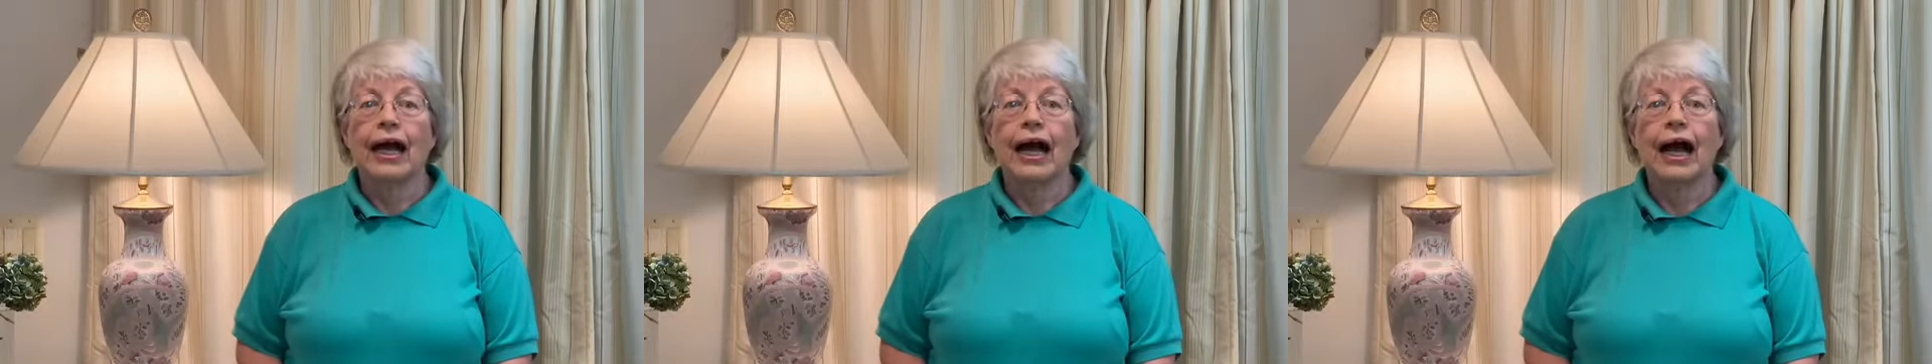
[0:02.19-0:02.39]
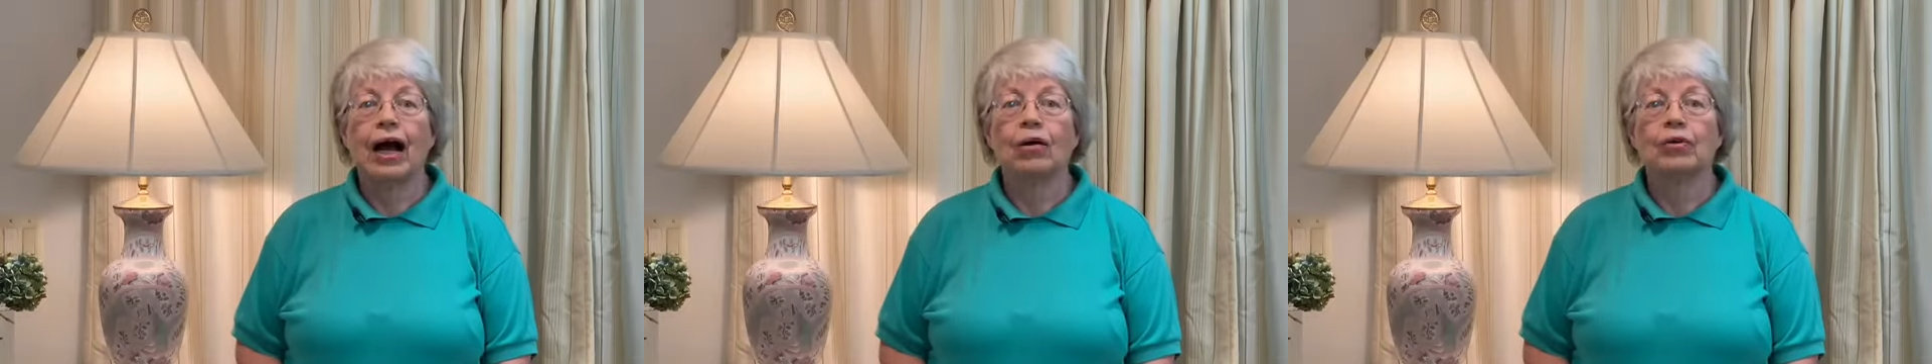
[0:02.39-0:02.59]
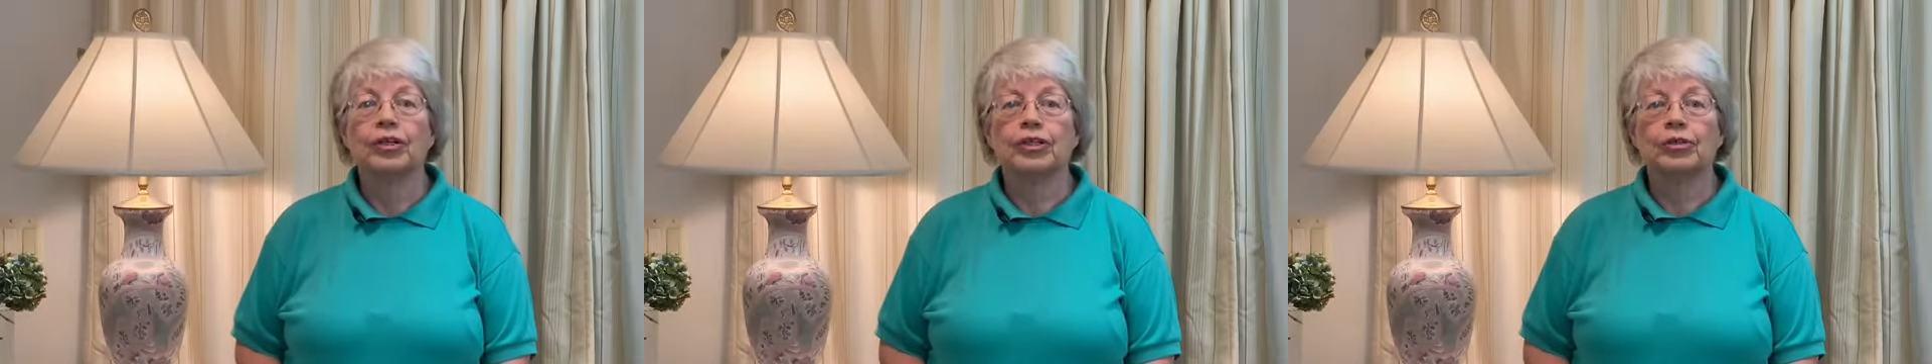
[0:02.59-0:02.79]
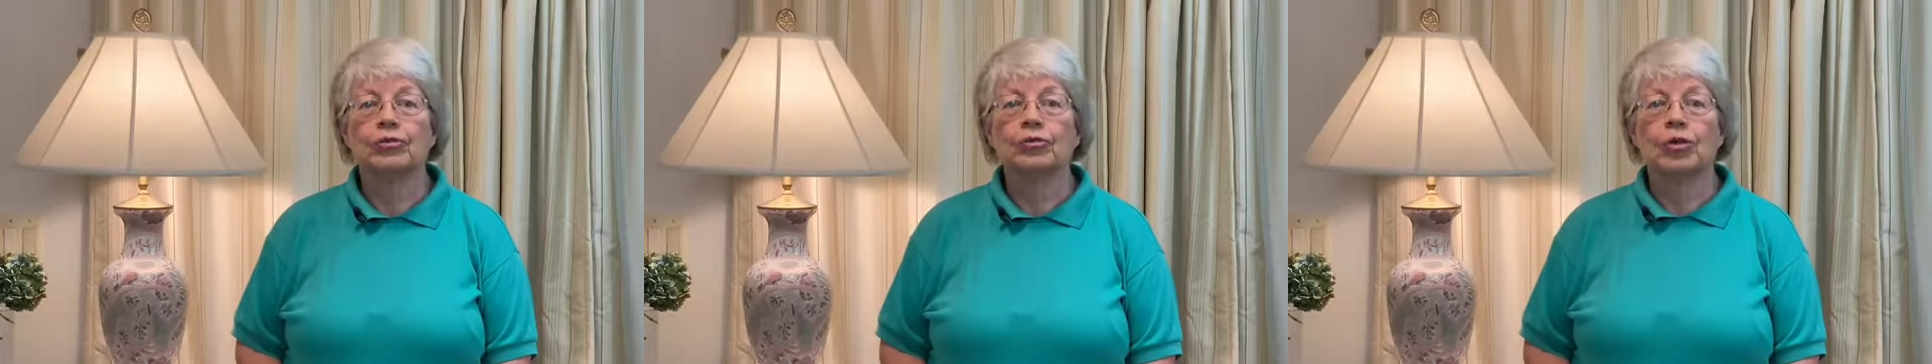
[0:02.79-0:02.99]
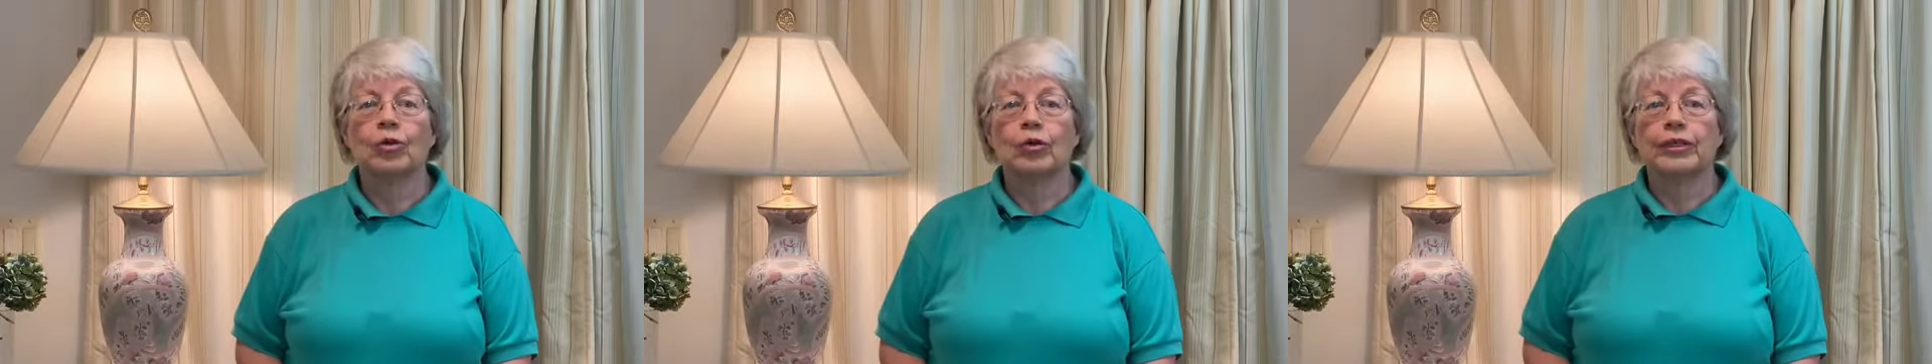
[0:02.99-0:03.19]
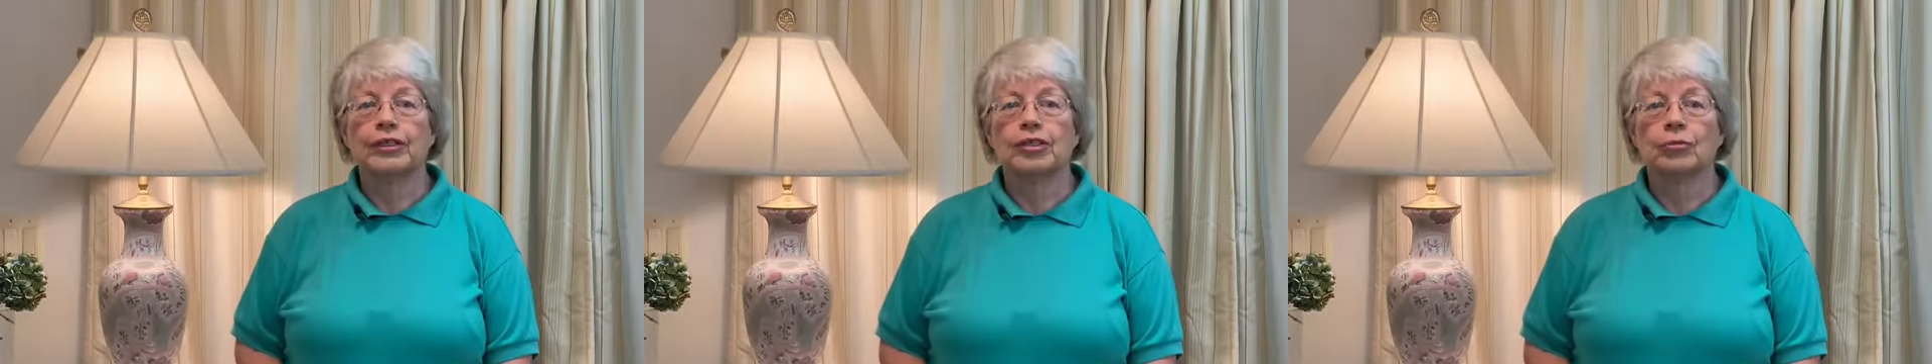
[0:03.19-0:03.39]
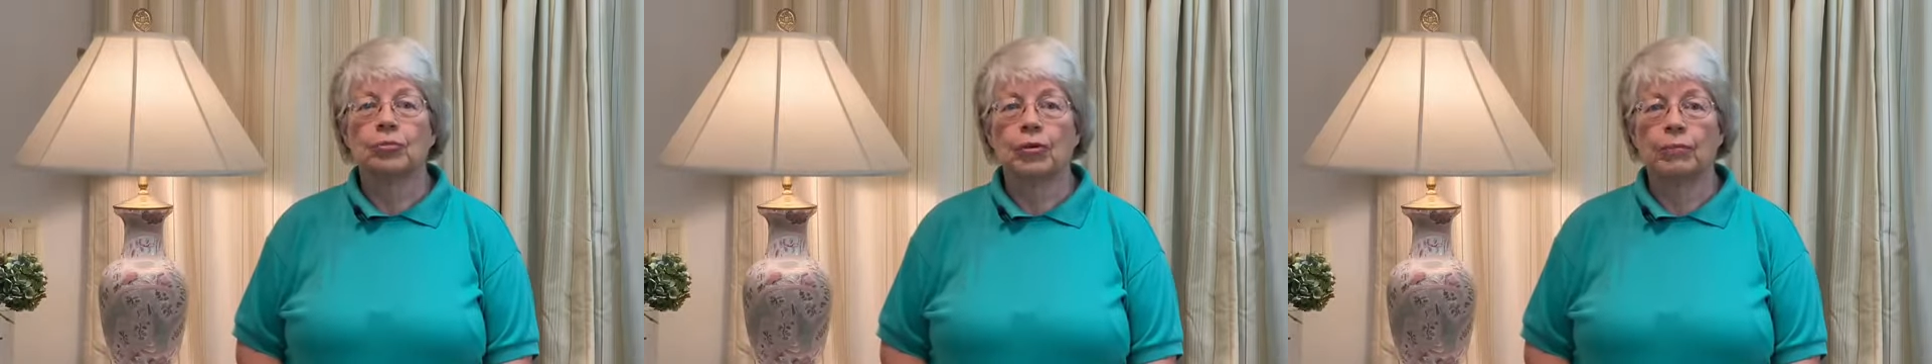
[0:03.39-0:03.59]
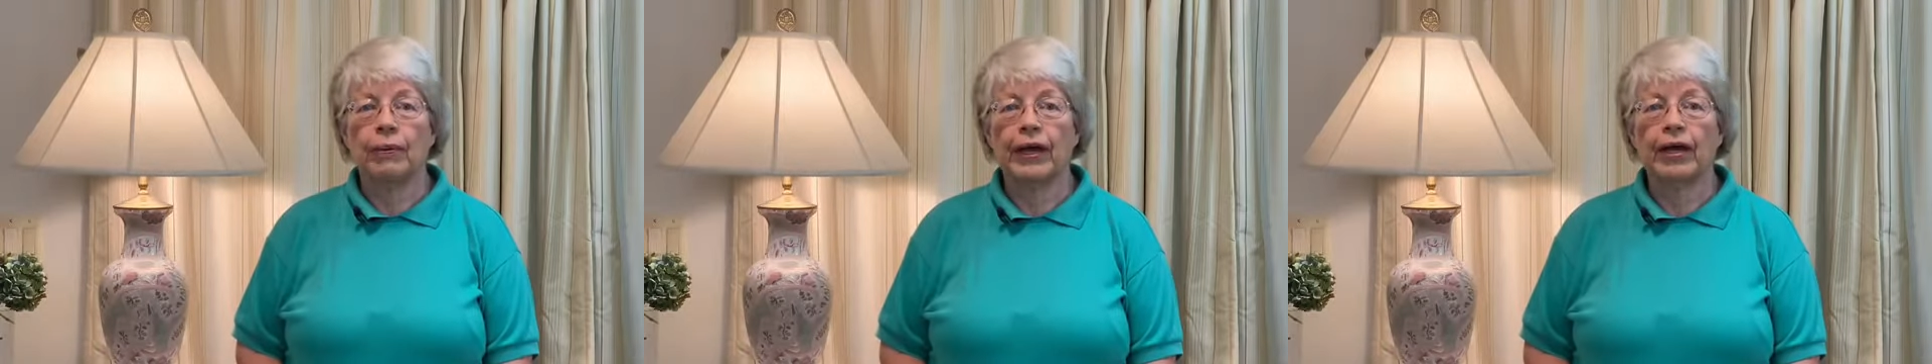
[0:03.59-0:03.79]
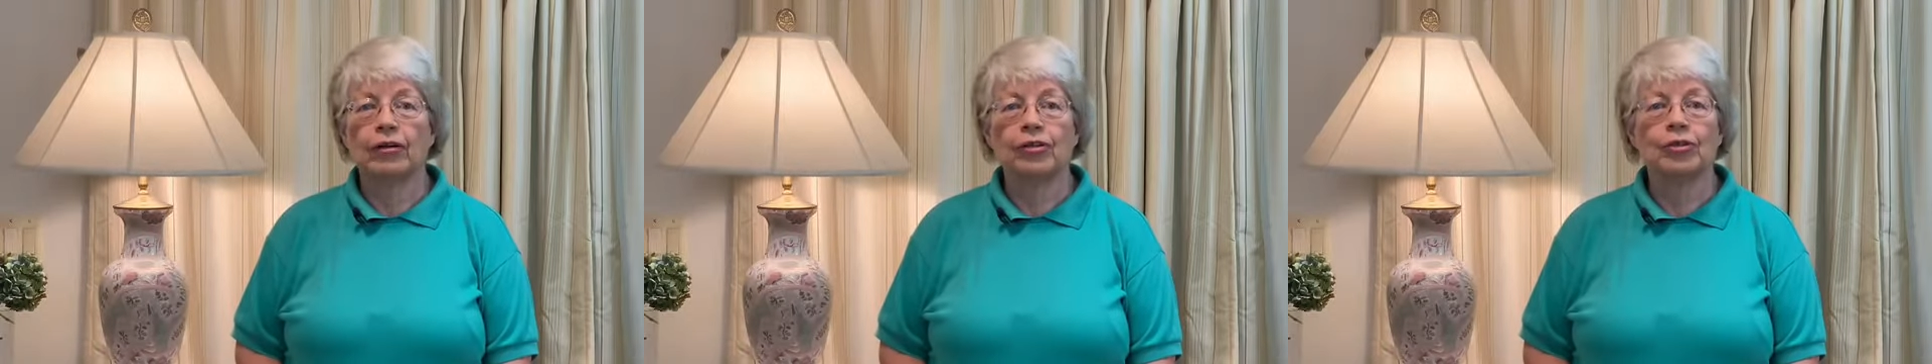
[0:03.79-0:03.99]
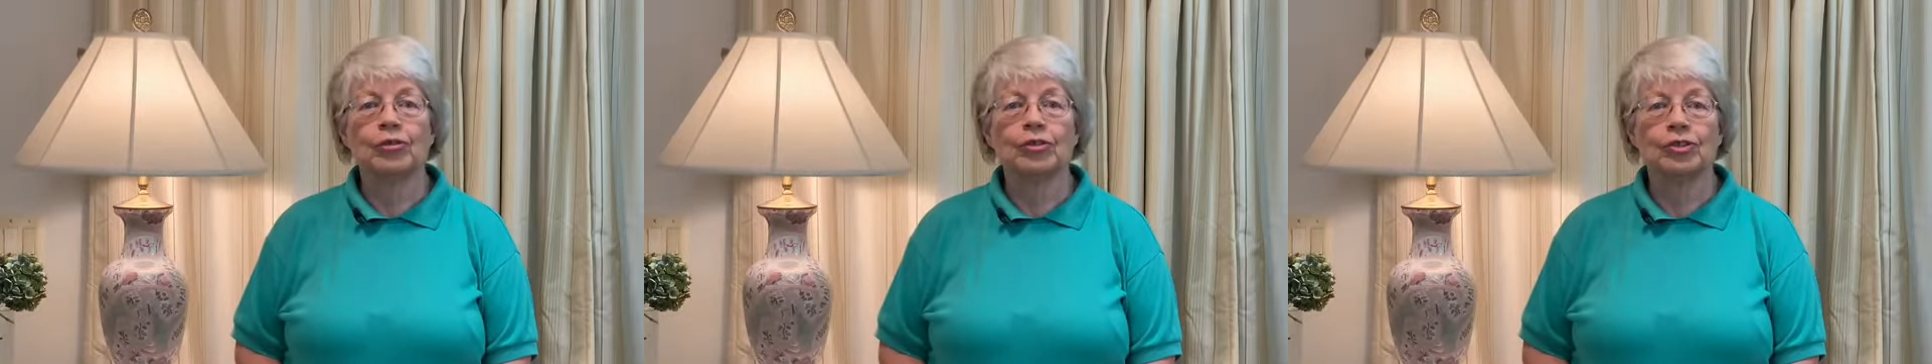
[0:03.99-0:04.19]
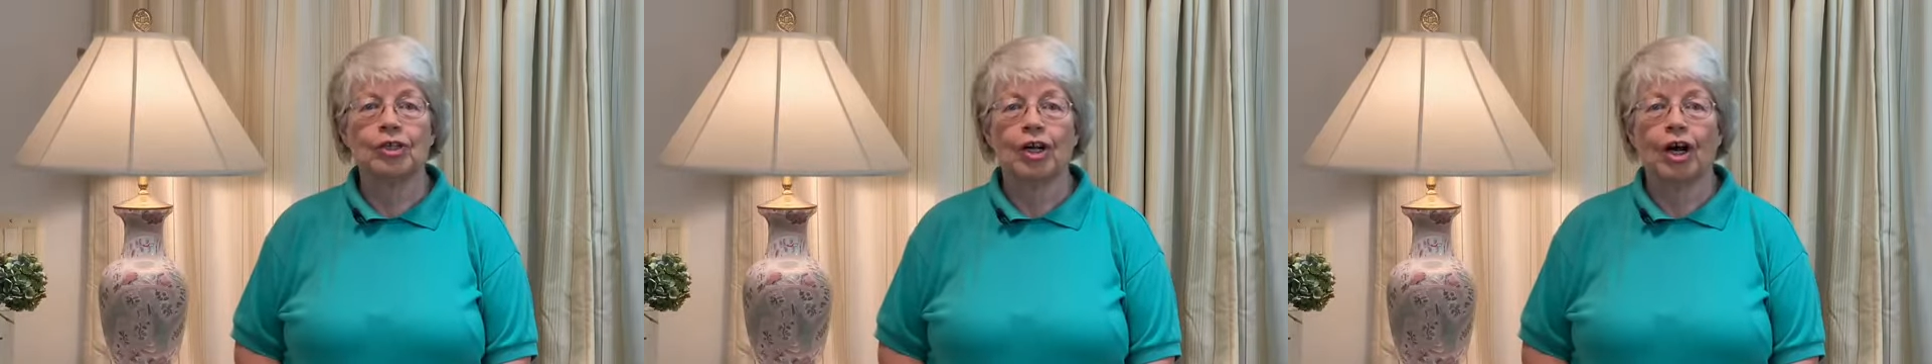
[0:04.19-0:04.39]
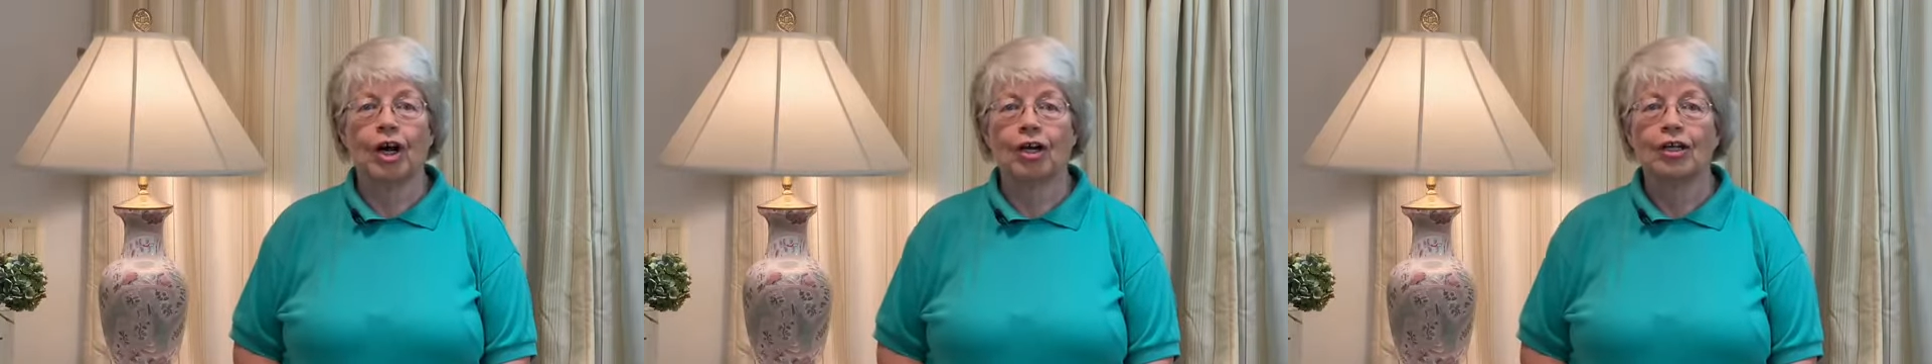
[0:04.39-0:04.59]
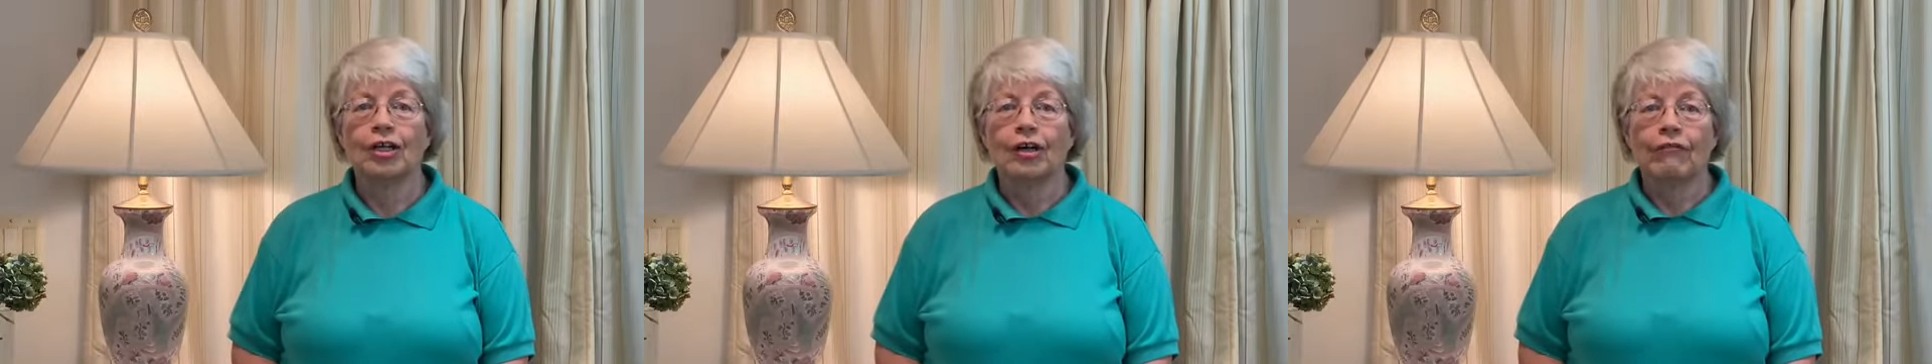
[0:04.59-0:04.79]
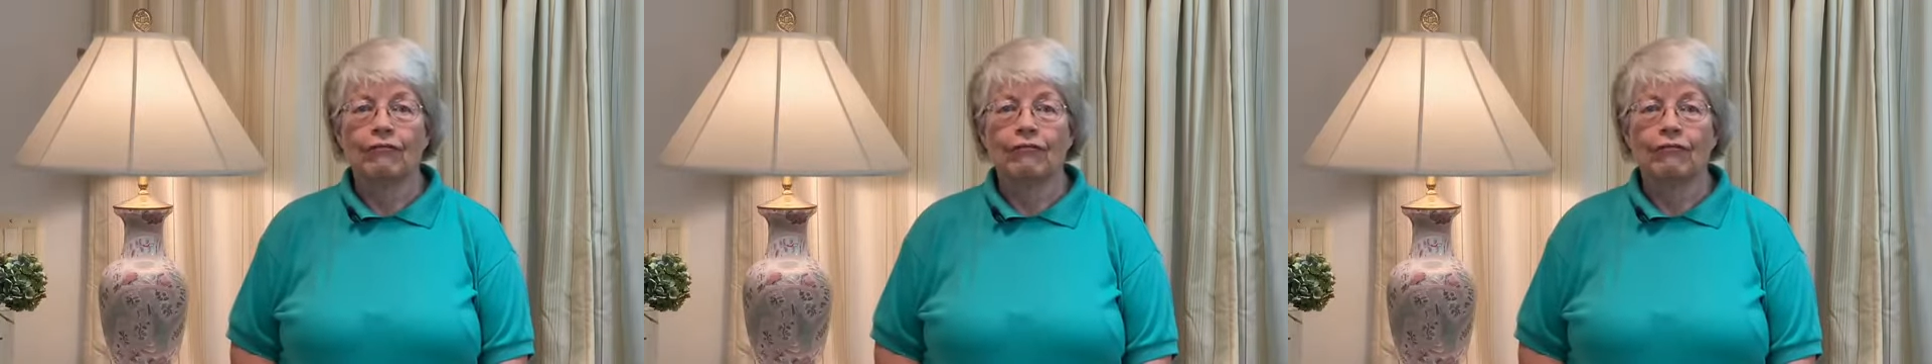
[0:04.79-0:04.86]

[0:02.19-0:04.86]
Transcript: How are you going to prepare your dog